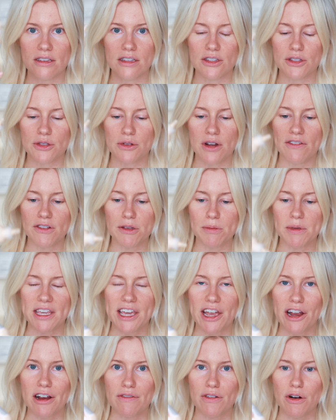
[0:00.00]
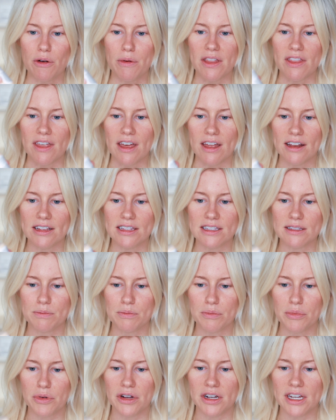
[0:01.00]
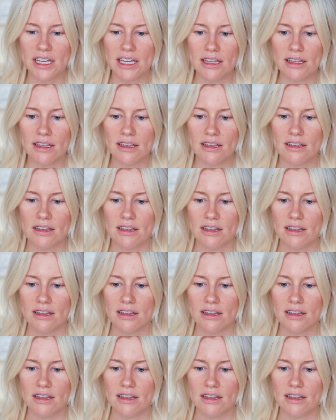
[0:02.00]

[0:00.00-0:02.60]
You sort of have to be careful with it. It's pretty